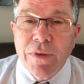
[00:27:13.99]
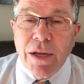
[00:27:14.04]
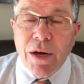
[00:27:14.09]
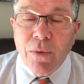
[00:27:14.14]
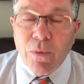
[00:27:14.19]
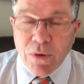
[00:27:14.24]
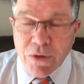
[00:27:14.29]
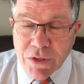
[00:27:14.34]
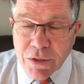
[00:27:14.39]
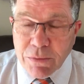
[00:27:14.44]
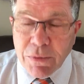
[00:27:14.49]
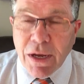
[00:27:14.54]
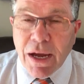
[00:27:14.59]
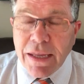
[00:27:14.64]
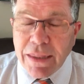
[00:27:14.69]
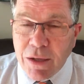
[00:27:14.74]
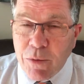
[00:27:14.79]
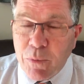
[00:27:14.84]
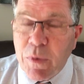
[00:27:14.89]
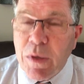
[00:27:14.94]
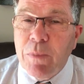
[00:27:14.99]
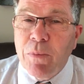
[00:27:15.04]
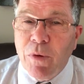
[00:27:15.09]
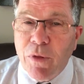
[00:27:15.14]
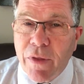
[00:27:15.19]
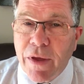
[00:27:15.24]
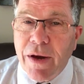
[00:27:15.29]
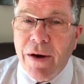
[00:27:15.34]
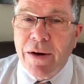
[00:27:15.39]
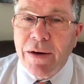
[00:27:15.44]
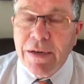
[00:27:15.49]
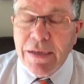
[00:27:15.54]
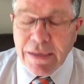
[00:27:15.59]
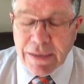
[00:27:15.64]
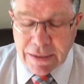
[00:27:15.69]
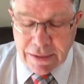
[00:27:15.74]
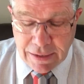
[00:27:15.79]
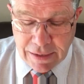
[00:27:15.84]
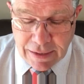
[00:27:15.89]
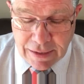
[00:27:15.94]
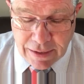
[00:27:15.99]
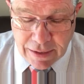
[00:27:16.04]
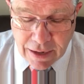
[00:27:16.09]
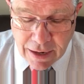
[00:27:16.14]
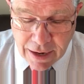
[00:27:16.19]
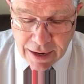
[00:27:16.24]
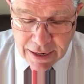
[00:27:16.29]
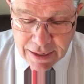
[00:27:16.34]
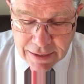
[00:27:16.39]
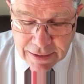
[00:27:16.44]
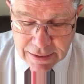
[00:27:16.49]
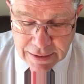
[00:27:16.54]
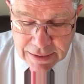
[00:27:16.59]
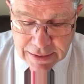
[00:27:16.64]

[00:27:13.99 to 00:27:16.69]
There were some godly people there. All right.